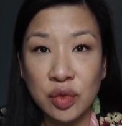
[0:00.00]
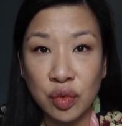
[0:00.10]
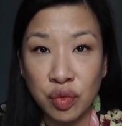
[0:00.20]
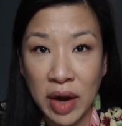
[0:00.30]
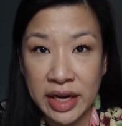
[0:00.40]

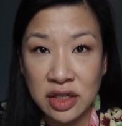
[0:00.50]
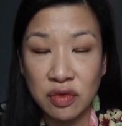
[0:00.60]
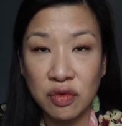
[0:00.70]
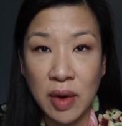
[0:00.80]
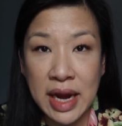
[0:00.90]
write.
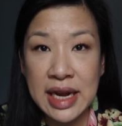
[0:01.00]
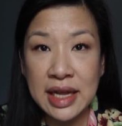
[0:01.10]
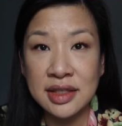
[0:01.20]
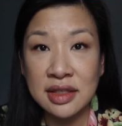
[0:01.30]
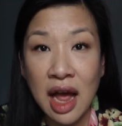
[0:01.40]
Write
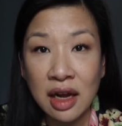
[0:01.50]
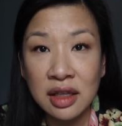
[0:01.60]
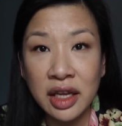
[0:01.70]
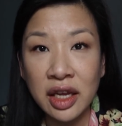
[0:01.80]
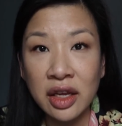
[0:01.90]

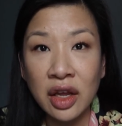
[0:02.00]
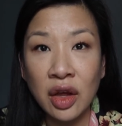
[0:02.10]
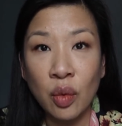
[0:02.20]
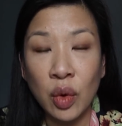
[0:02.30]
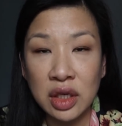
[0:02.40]
exactly
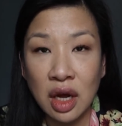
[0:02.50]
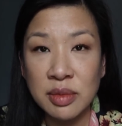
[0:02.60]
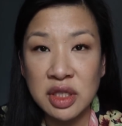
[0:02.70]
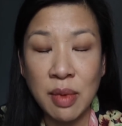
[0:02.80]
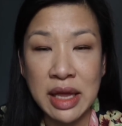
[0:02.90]
what
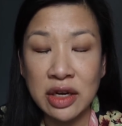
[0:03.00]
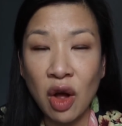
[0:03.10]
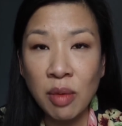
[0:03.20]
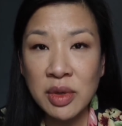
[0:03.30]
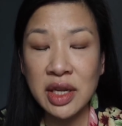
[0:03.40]
comes to mind. It
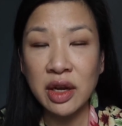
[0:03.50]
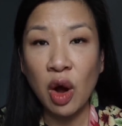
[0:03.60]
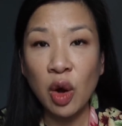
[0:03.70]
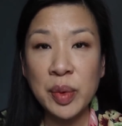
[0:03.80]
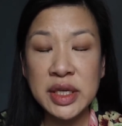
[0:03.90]
almost like
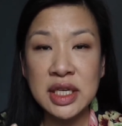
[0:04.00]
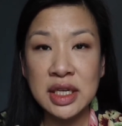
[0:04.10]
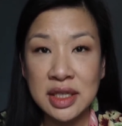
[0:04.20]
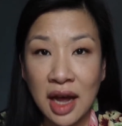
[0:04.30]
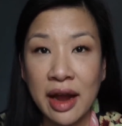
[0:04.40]
opened an
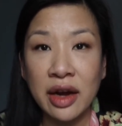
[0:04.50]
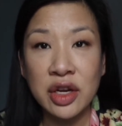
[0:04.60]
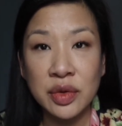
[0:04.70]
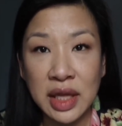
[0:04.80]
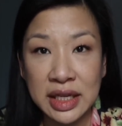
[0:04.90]
entire
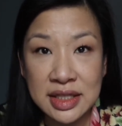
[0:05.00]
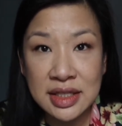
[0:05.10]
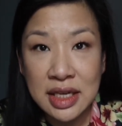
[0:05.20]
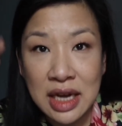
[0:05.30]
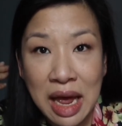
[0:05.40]
new like
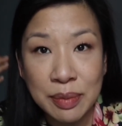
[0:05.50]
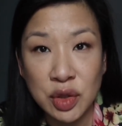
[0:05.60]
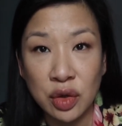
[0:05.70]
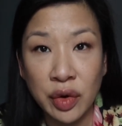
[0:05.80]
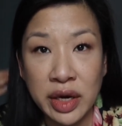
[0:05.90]
synapse
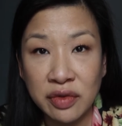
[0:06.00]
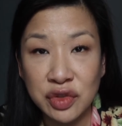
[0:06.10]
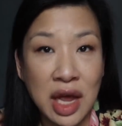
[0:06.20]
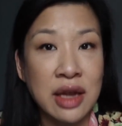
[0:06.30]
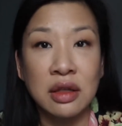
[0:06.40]
or creative
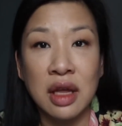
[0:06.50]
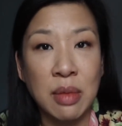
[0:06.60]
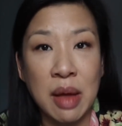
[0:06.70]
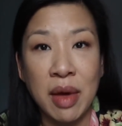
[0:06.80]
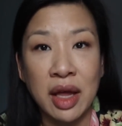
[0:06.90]
channel in
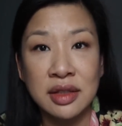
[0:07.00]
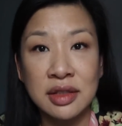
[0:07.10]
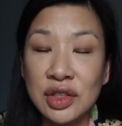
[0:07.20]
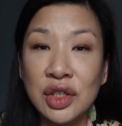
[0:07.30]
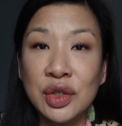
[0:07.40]
my
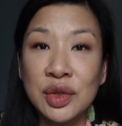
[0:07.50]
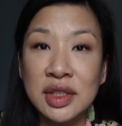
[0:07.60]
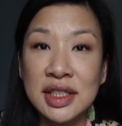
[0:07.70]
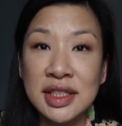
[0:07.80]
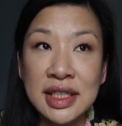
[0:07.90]
mind. So
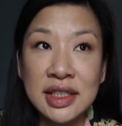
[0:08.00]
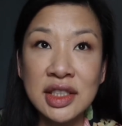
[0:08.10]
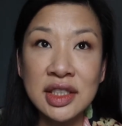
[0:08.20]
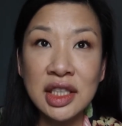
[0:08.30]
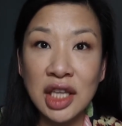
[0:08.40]

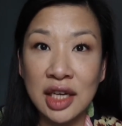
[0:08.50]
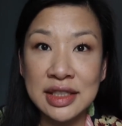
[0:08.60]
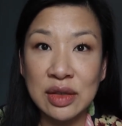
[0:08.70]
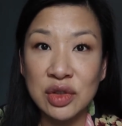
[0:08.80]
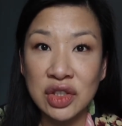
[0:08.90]
since the
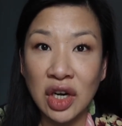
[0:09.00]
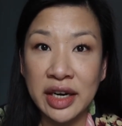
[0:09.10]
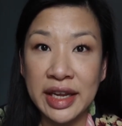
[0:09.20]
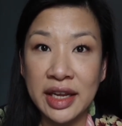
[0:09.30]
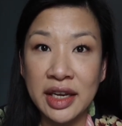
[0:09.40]
lockdown
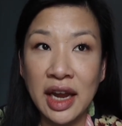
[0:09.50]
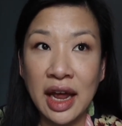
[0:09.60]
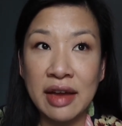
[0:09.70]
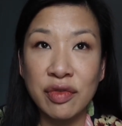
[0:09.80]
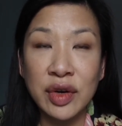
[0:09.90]
started,
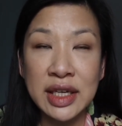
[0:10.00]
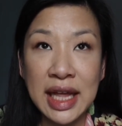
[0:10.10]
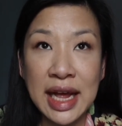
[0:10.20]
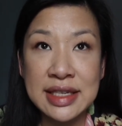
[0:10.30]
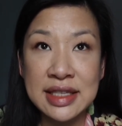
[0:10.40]
I've
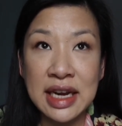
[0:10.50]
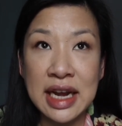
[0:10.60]
realized that I